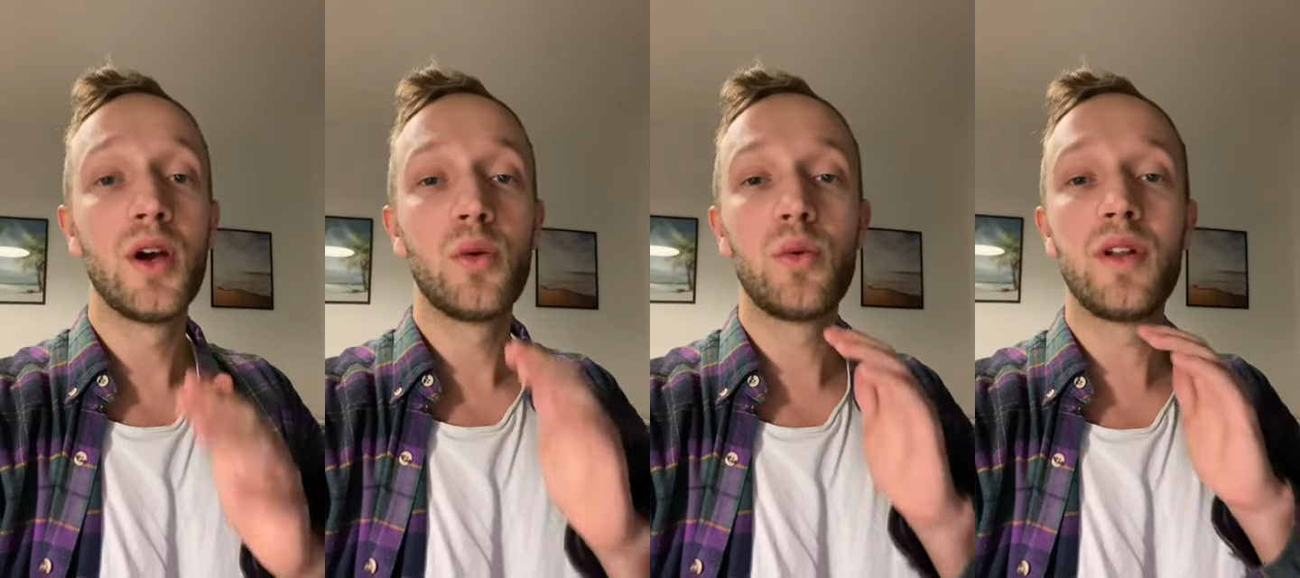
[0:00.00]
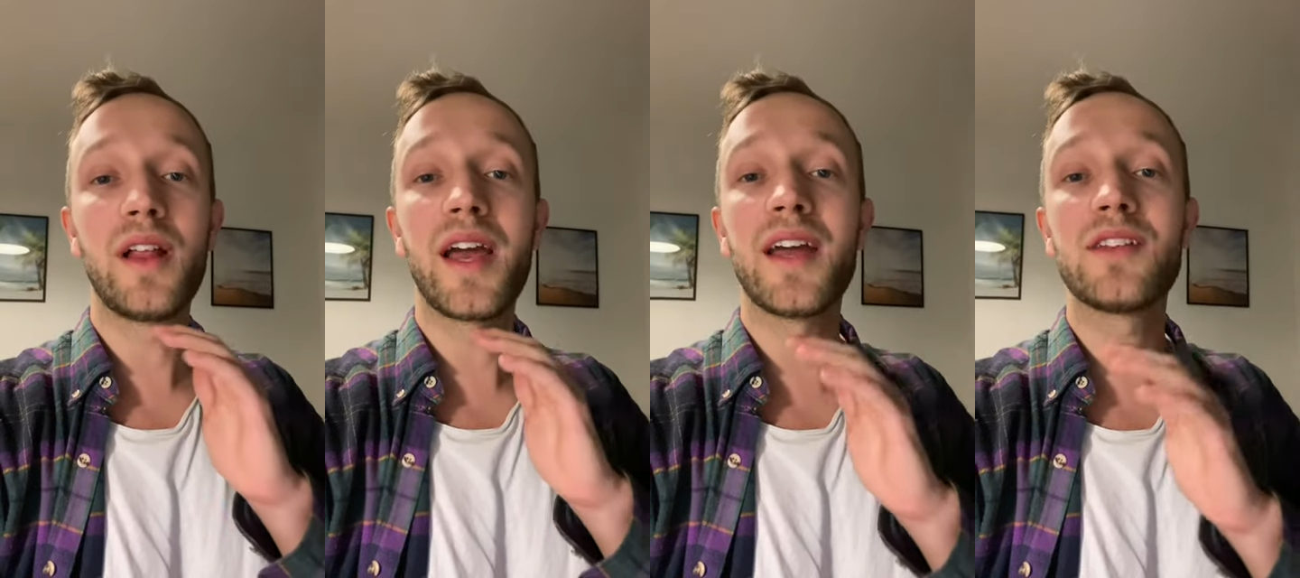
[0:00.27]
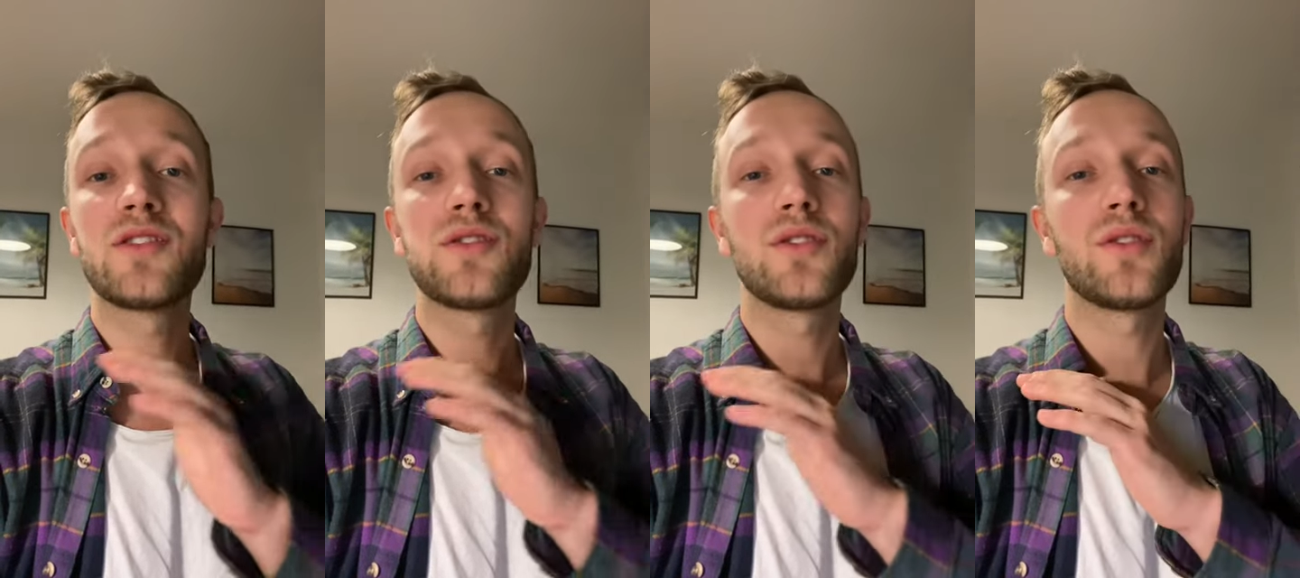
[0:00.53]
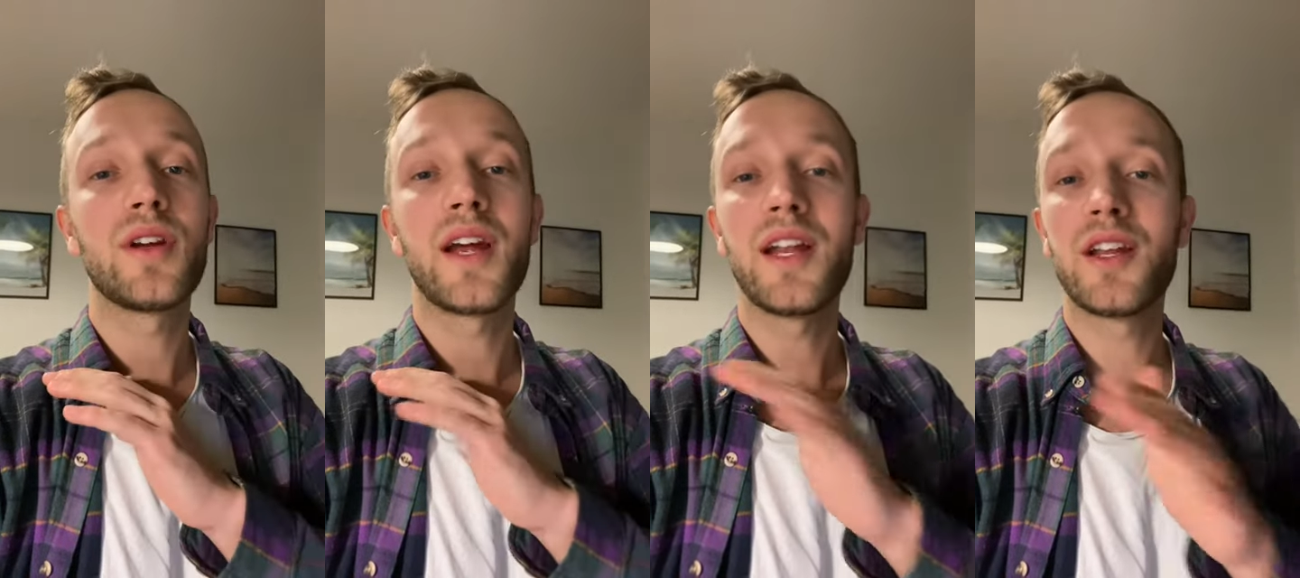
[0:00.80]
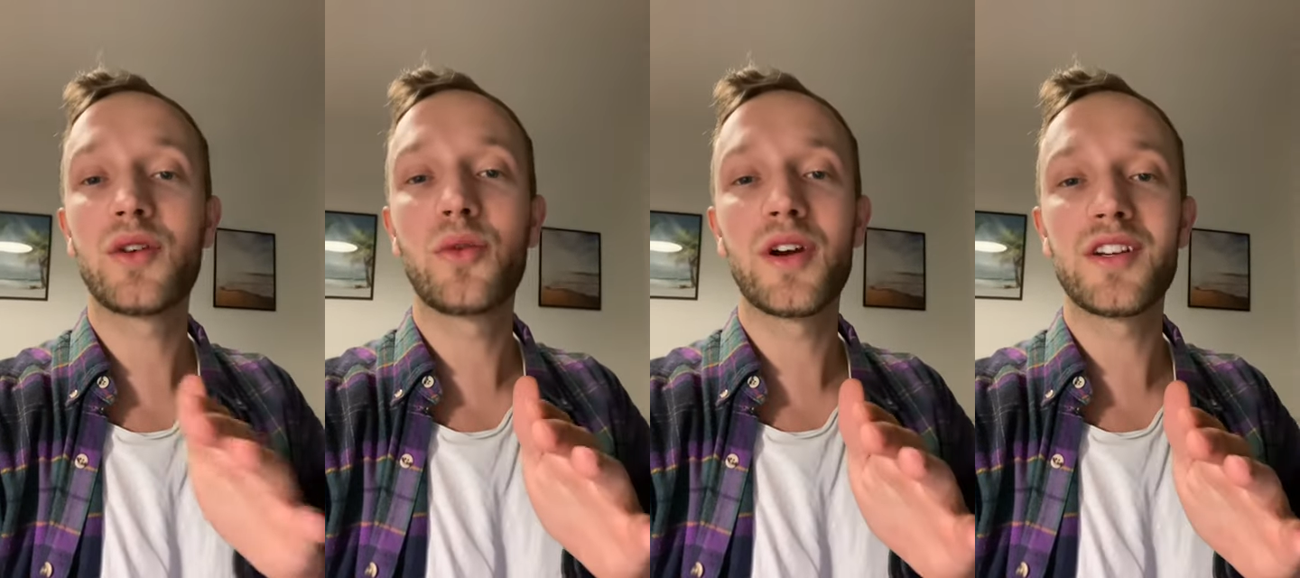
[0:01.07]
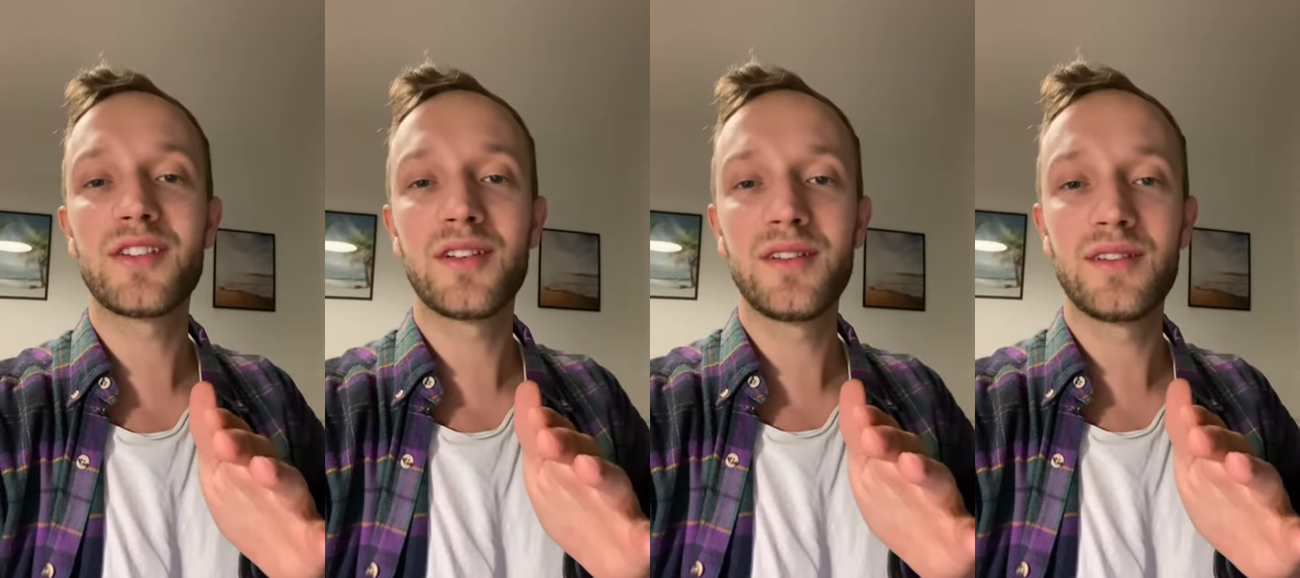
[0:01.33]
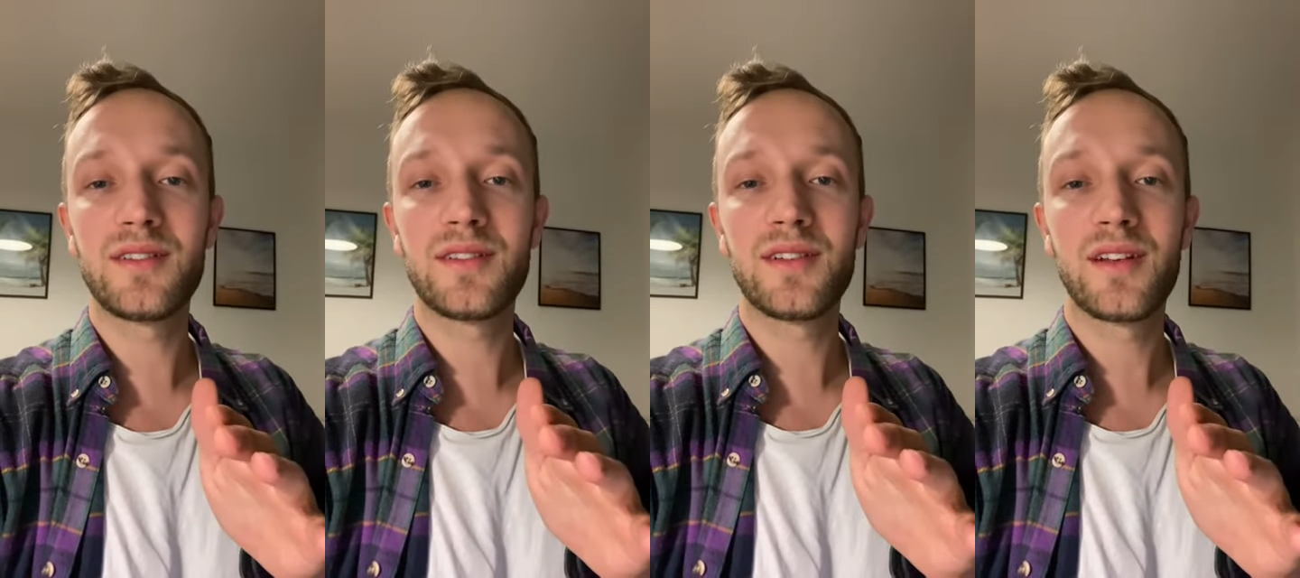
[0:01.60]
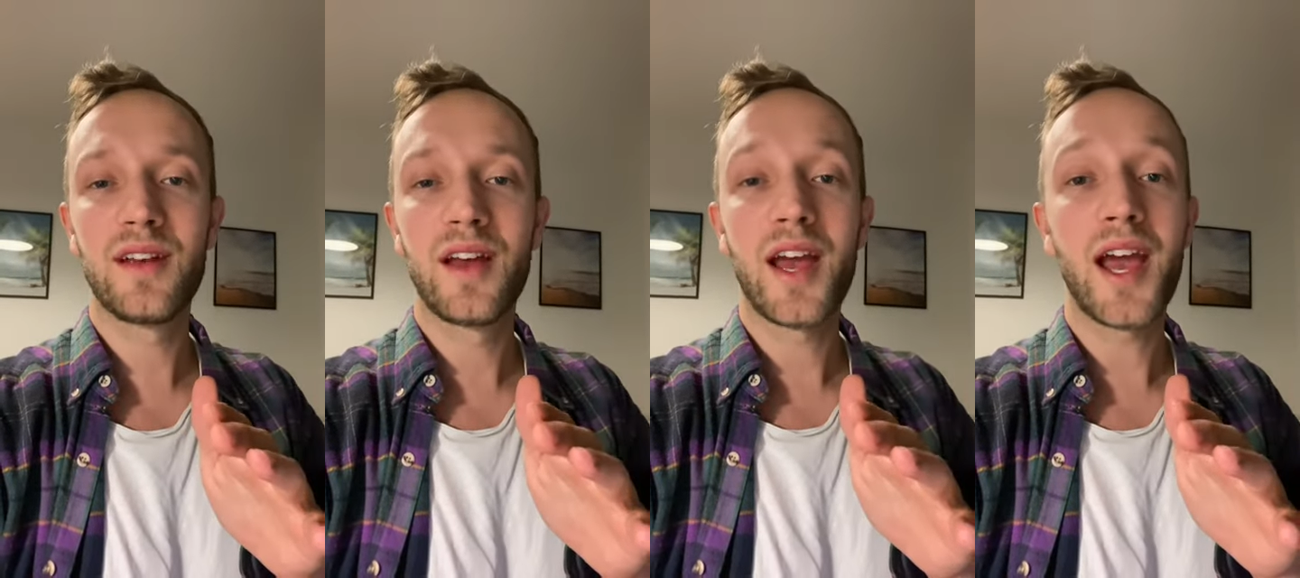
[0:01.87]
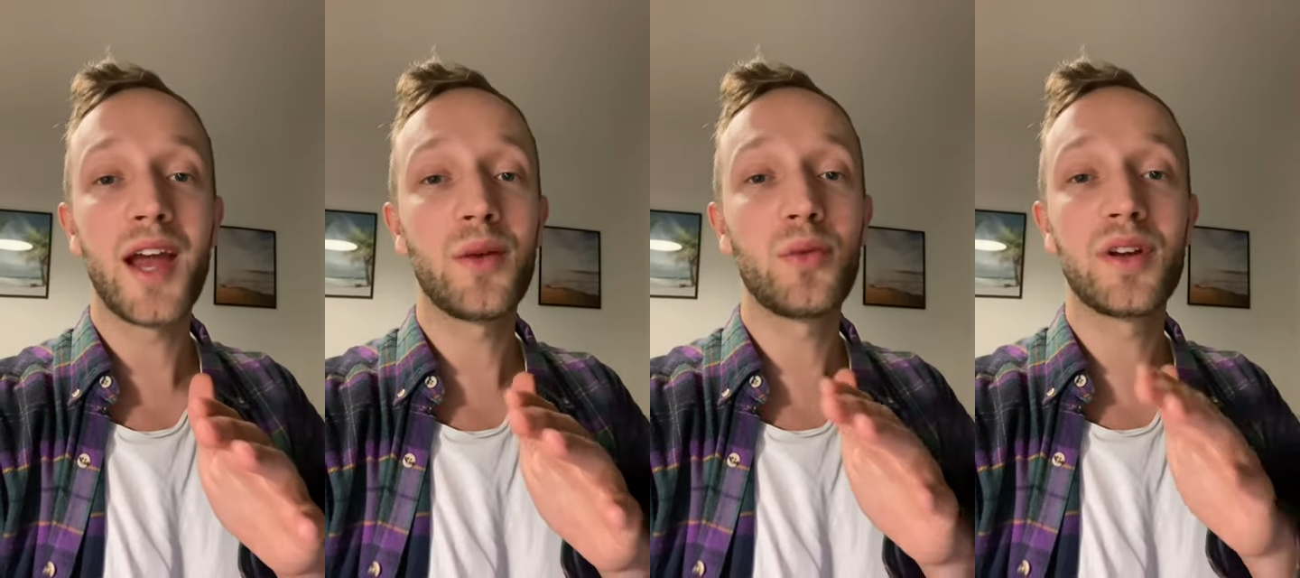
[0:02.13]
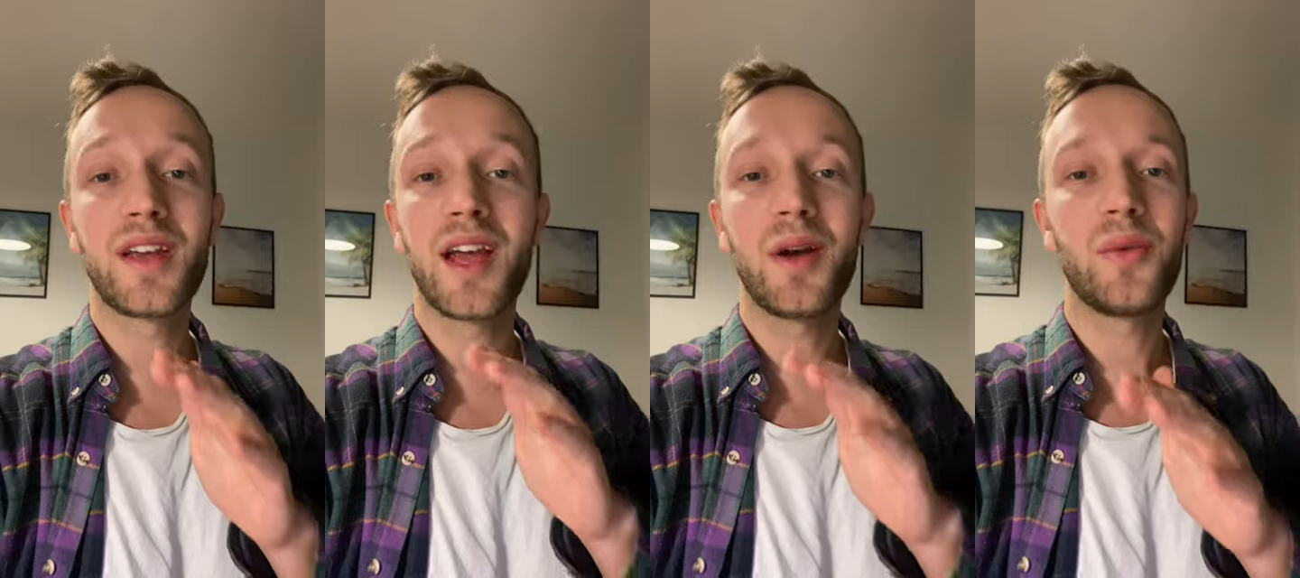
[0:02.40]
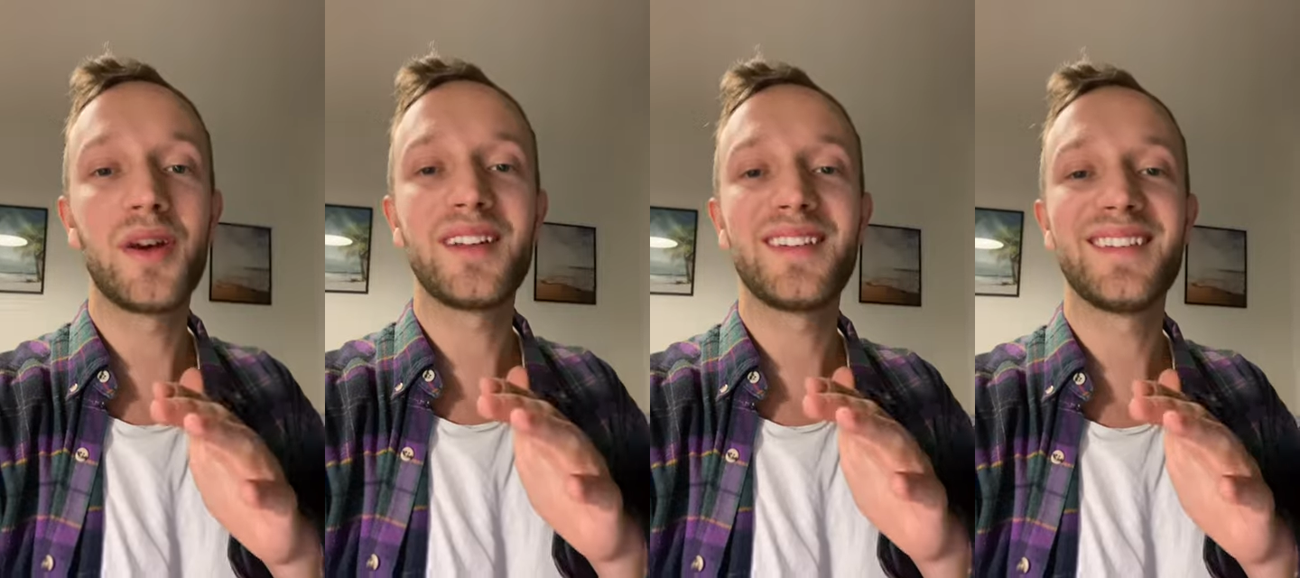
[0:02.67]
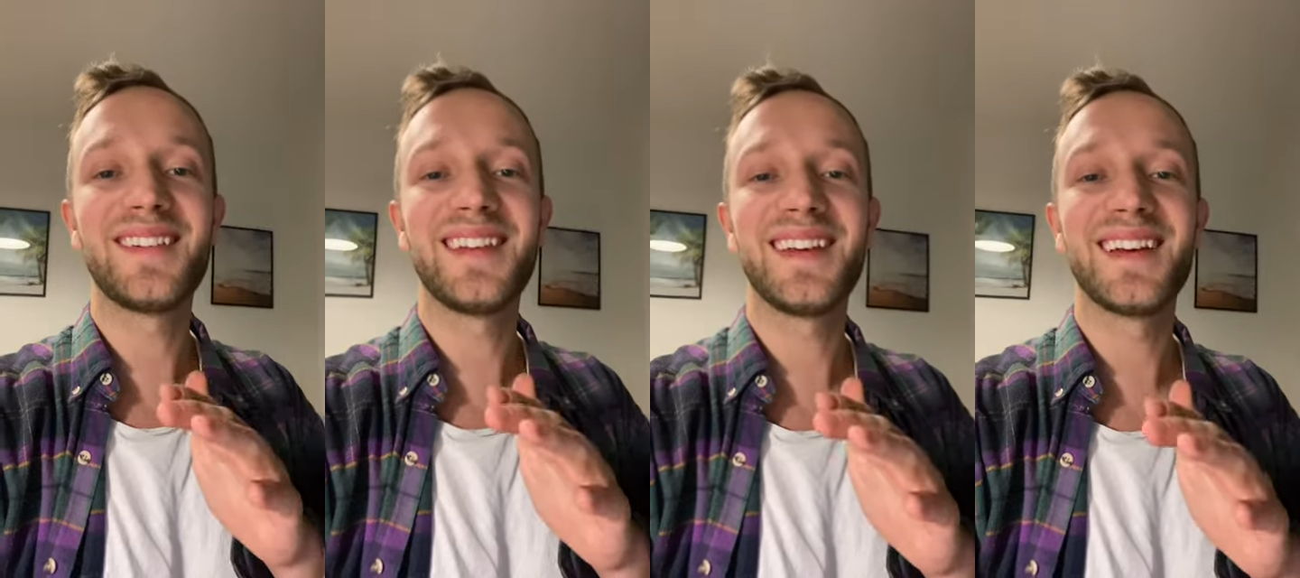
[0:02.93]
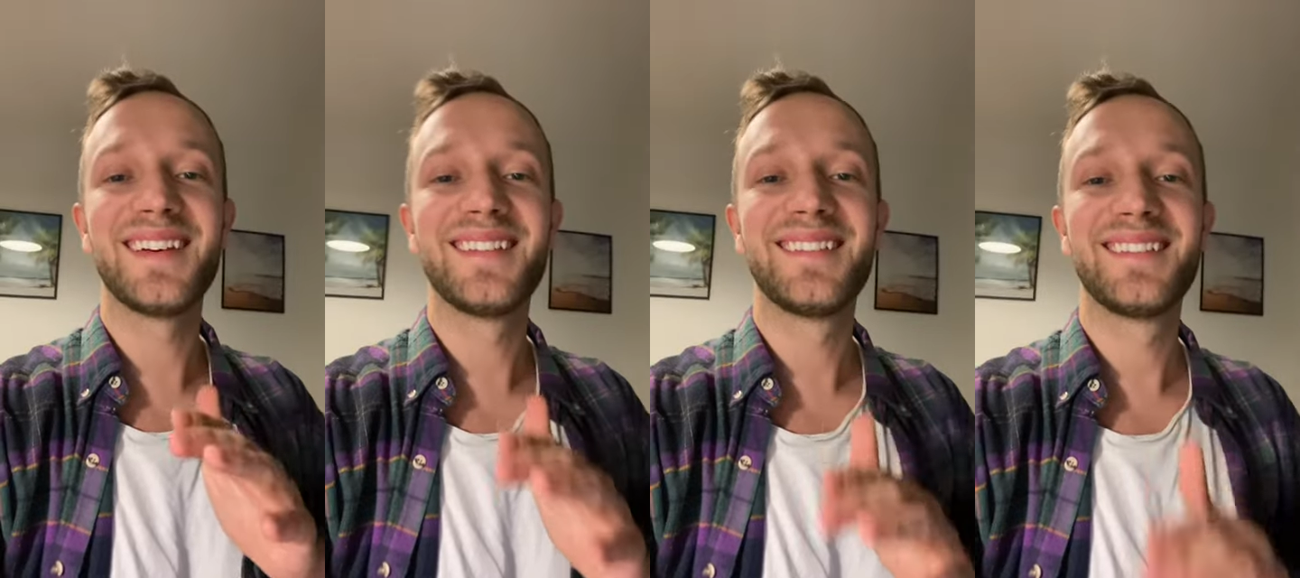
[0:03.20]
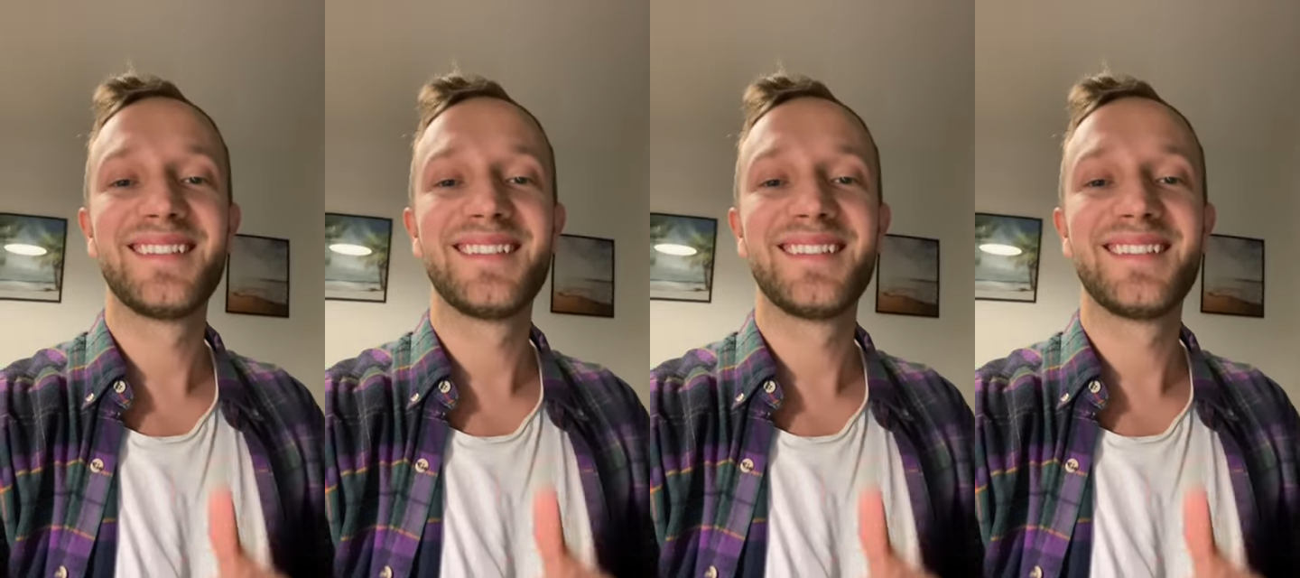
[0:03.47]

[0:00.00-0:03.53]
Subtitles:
We'll answer any questions, and we can't wait to see you.